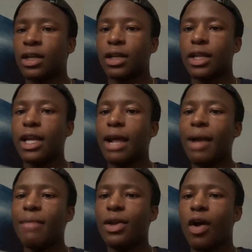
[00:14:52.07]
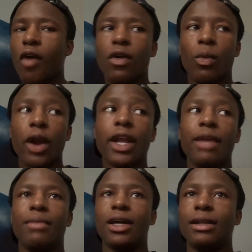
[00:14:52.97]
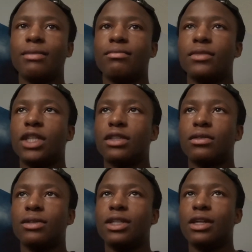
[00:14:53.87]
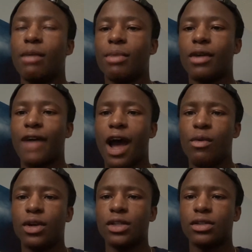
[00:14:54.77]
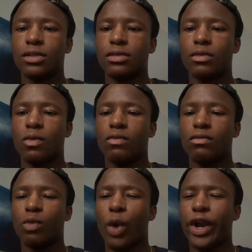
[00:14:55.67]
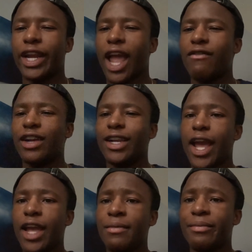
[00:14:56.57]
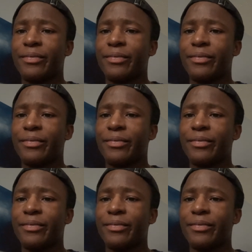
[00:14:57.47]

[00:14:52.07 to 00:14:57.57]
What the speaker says: Yeah, that might be overworking, but just the number of hours working every day,